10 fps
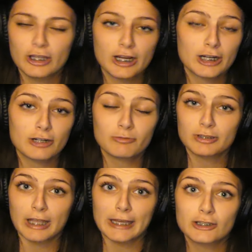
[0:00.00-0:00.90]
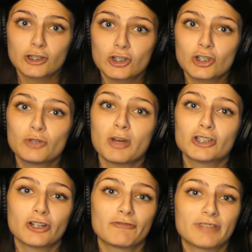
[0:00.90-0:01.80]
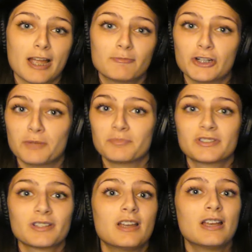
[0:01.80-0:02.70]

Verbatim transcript: There was like too much of time jumps